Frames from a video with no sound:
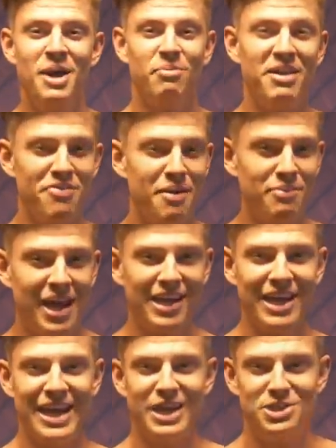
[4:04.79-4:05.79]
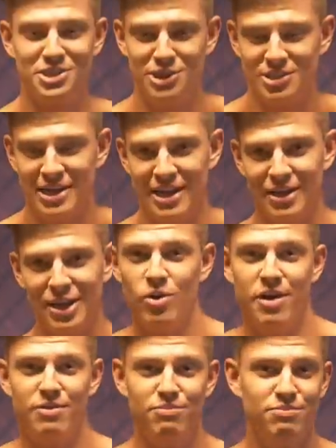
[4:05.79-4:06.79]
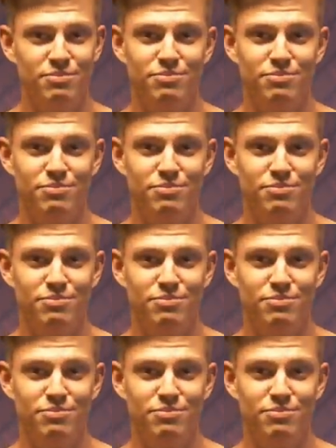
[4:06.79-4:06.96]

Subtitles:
But if I'm not lean, it just looks like one